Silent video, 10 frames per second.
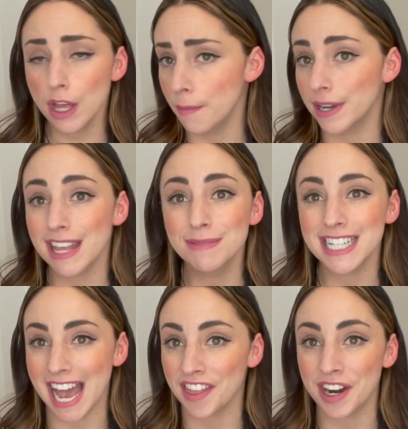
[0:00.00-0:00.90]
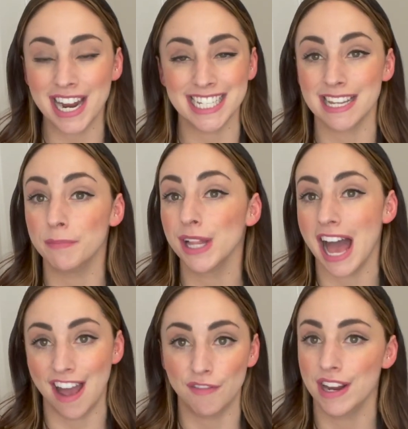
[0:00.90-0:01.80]
put them together and assemble
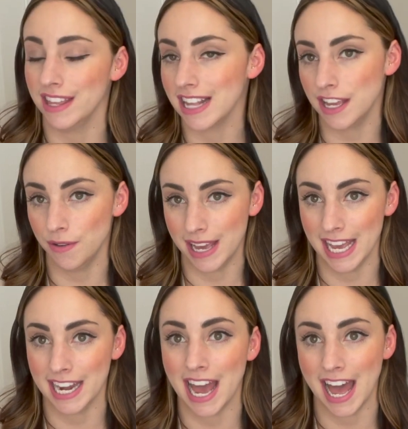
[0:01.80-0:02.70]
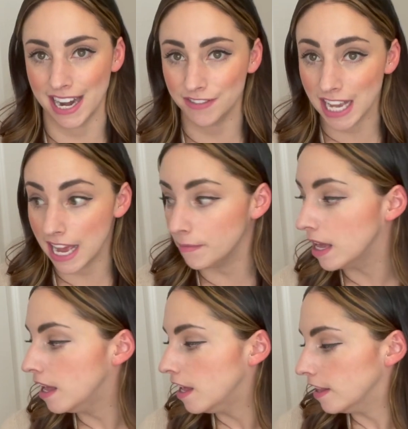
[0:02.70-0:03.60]
everything that you can ahead of time.
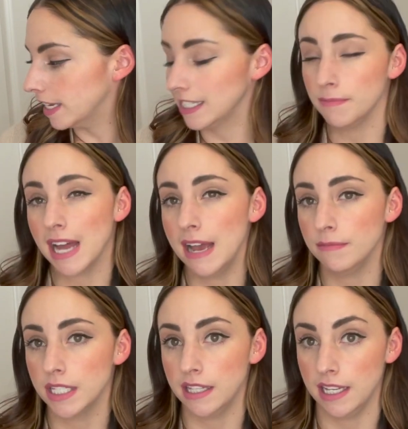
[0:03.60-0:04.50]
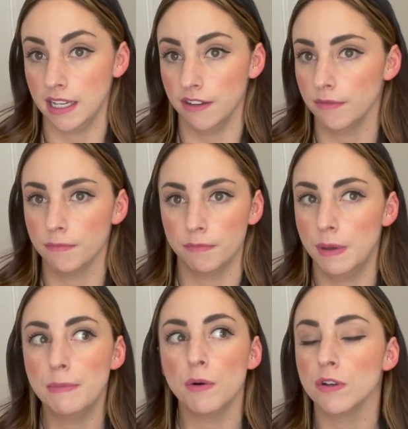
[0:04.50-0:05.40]
Like sometimes the
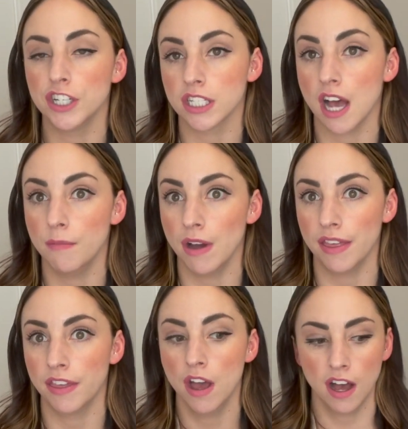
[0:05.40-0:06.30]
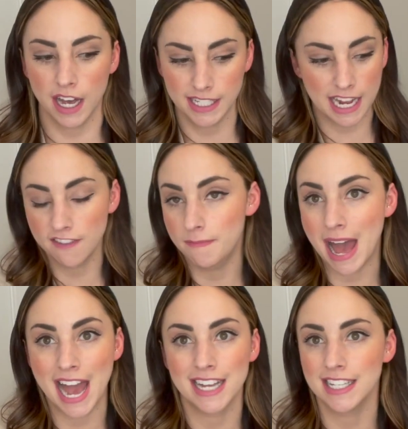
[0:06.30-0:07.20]
people will just come with a set of
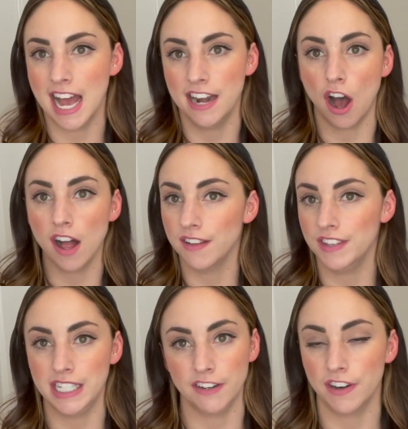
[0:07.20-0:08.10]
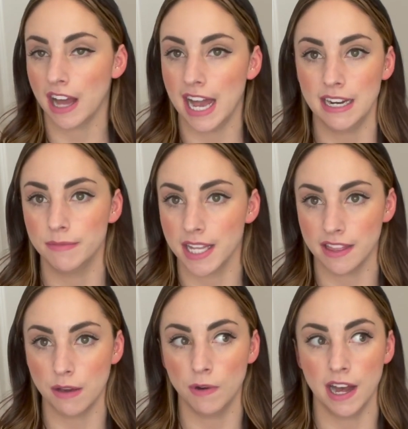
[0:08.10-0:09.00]
bags and all of these different items that
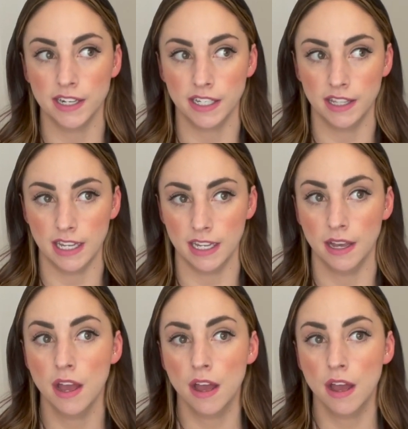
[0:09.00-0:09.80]
they want the